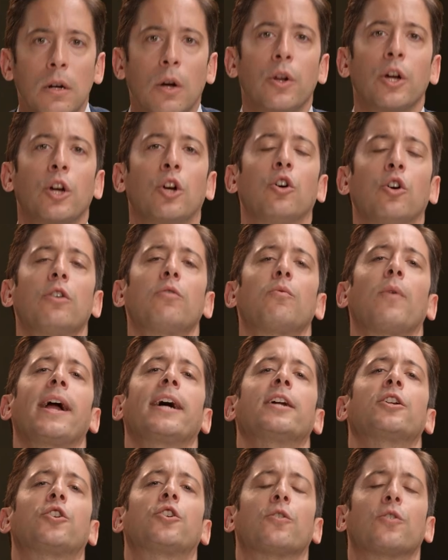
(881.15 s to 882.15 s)
Go to
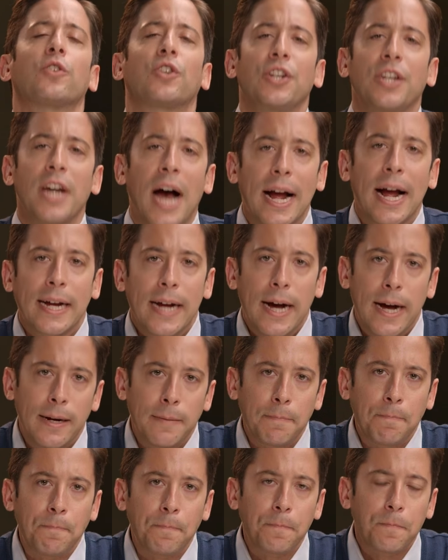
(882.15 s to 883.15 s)

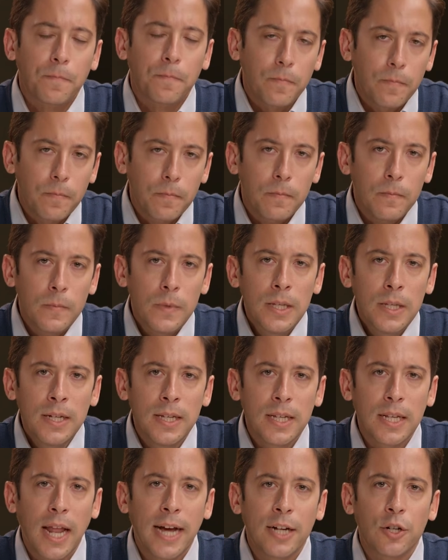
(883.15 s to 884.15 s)
goodranchers.com
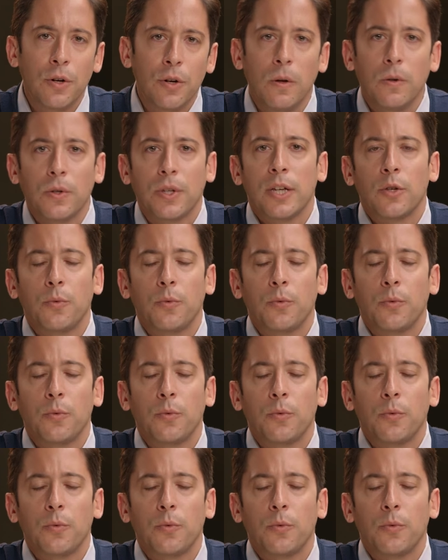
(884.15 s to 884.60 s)
slash Knowles.